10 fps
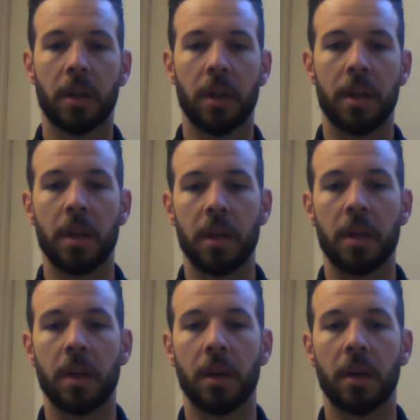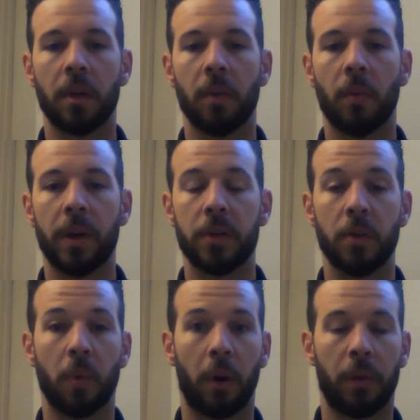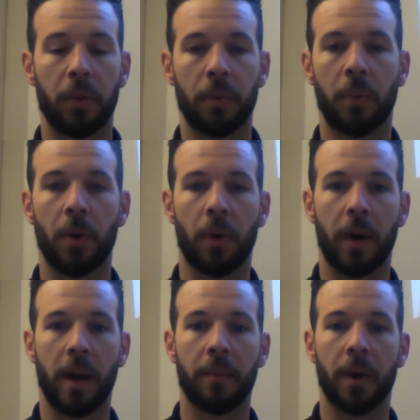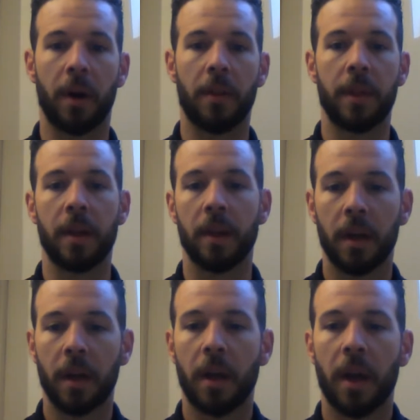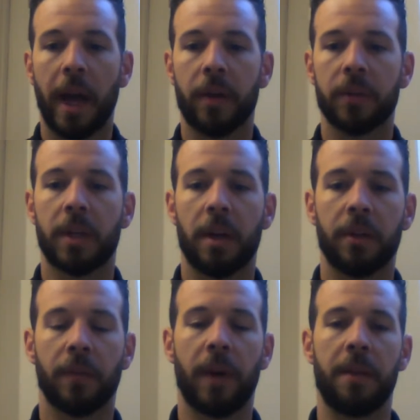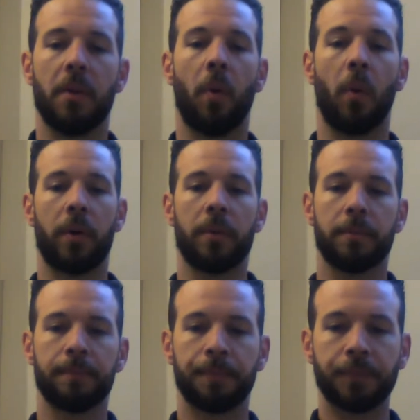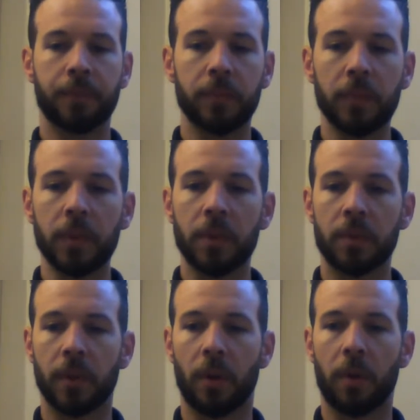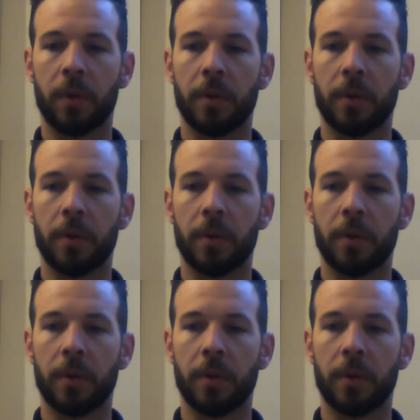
the way to work through the program. On the outside, you'll find order. So the order